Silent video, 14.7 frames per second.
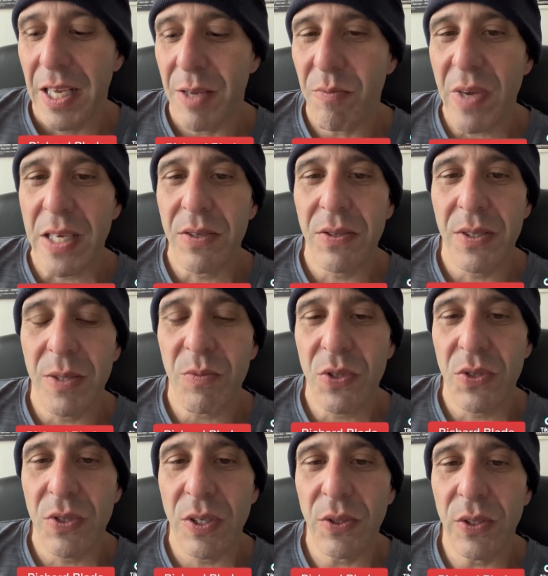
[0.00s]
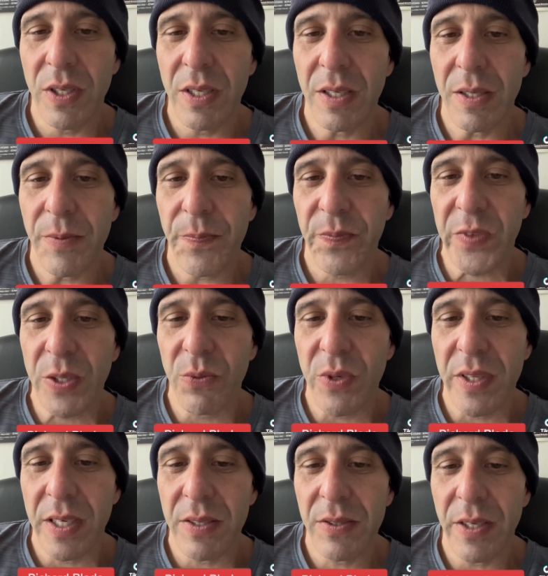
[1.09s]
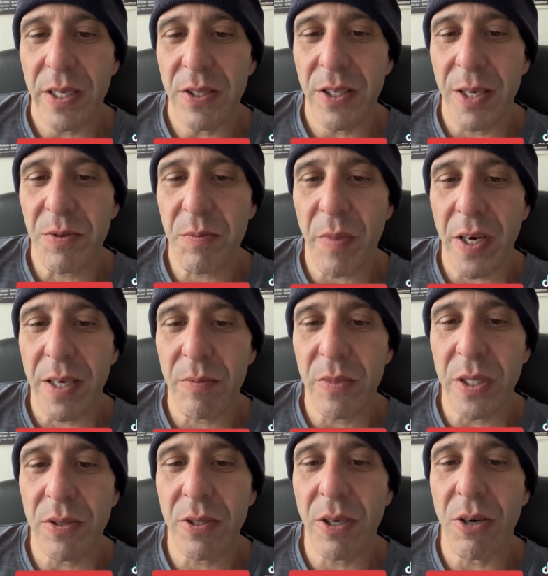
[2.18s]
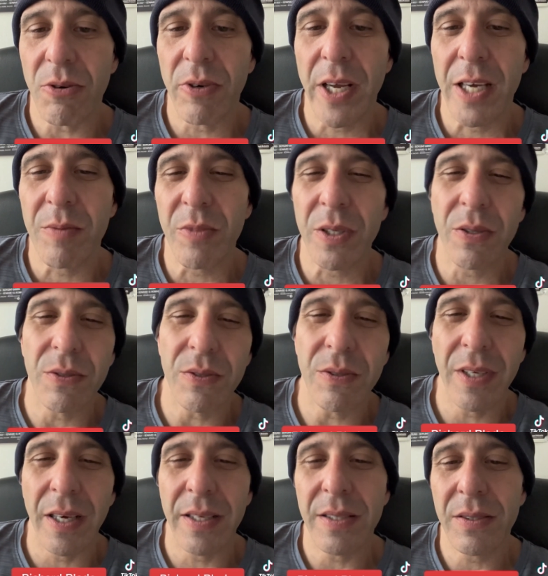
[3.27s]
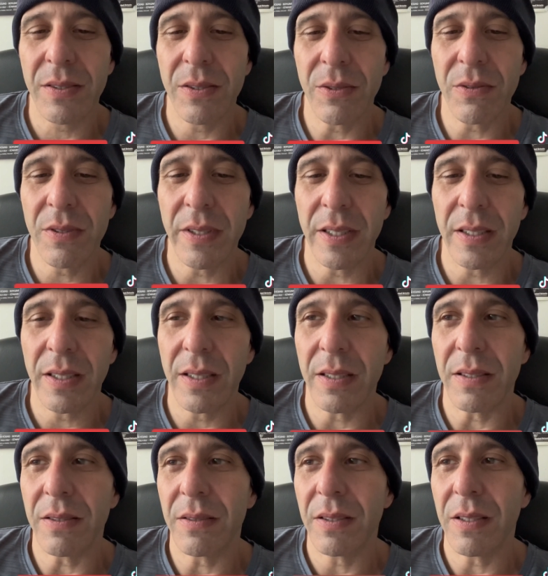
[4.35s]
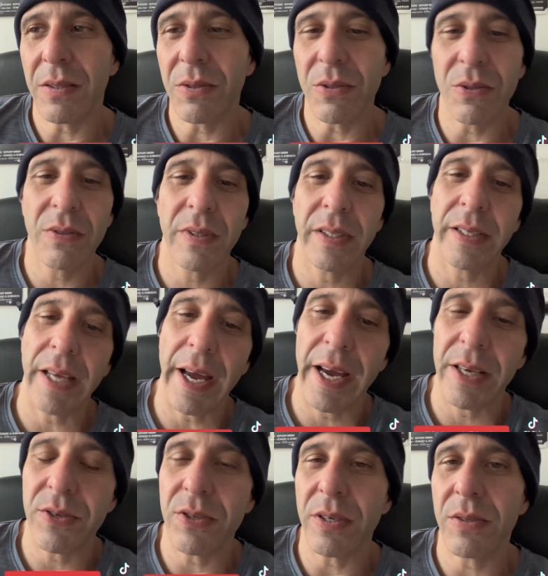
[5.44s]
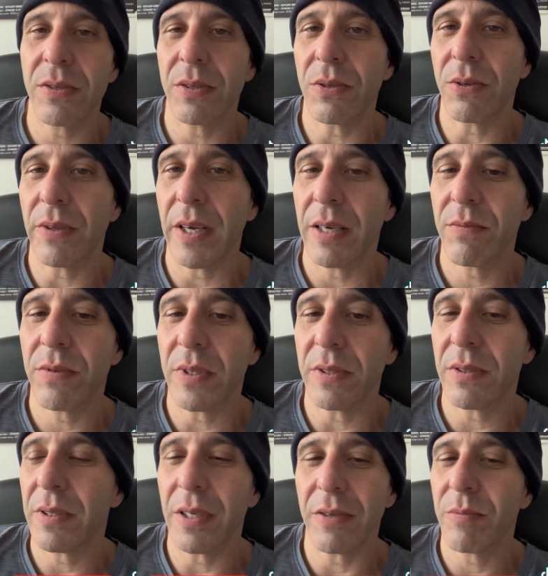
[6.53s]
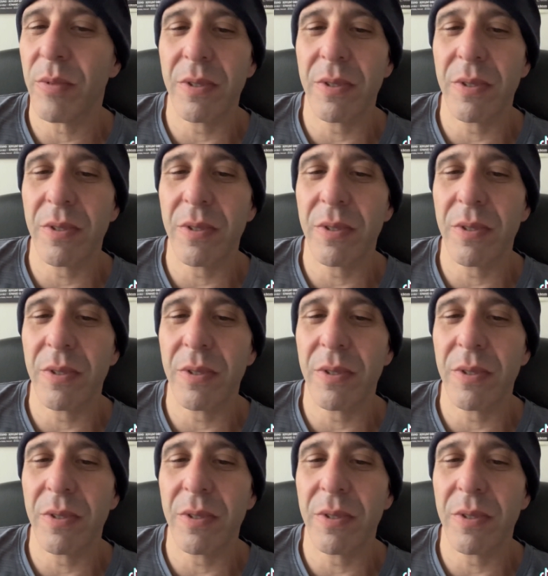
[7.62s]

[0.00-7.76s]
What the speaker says: it may seem silly when they say James Bond meets Conan, because you kind of still think he's using the gadgets and all that fun stuff.